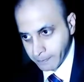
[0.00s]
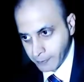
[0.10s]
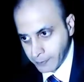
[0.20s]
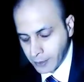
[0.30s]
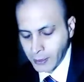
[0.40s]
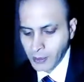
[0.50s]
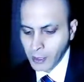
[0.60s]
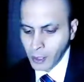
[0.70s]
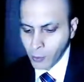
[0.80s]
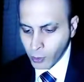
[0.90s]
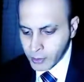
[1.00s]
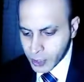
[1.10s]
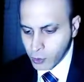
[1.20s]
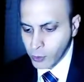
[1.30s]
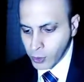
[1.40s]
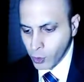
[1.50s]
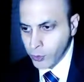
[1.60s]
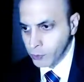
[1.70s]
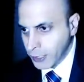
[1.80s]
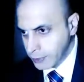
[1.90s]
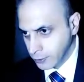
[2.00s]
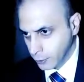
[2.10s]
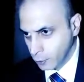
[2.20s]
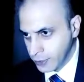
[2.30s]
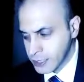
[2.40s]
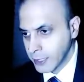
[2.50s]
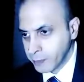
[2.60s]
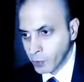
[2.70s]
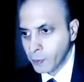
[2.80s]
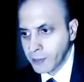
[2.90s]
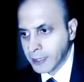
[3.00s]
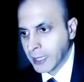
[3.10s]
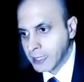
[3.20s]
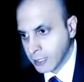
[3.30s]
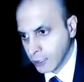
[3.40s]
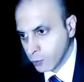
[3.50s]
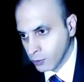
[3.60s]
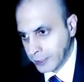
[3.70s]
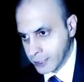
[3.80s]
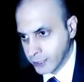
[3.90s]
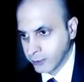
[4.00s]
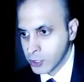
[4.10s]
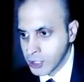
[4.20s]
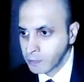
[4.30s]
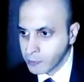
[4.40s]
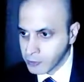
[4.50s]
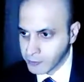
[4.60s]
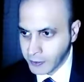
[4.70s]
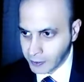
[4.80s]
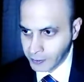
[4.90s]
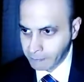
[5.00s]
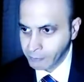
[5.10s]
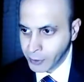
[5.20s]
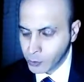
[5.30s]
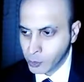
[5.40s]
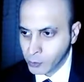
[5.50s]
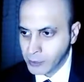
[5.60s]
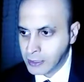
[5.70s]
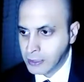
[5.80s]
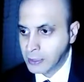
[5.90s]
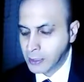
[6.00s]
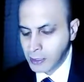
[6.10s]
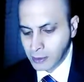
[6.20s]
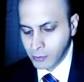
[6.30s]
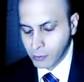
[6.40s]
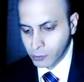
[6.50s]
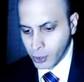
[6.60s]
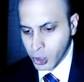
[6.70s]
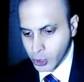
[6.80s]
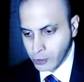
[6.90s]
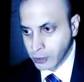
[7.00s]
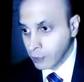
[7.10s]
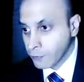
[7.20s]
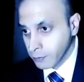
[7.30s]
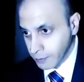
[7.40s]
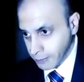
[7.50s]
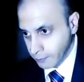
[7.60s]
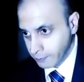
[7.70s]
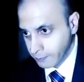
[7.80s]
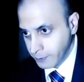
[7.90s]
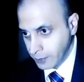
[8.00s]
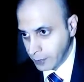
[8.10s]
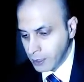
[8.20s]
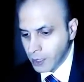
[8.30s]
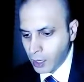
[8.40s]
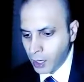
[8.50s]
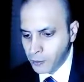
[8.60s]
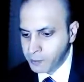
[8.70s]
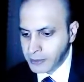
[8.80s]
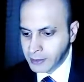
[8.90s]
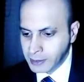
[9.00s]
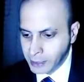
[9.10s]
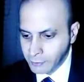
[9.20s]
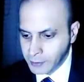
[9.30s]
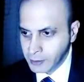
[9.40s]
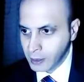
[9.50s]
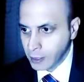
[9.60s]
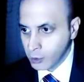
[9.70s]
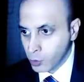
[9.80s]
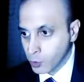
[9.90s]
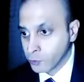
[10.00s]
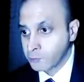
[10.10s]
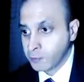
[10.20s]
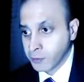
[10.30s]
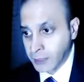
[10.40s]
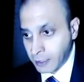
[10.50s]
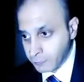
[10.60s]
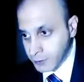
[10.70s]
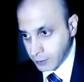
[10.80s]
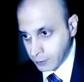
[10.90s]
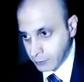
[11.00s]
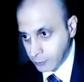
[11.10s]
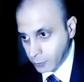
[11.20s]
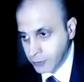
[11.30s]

Okay? What is going on right now is that propaganda outlets that are sympathetic to the Russian government are being given a lot of pravda, okay?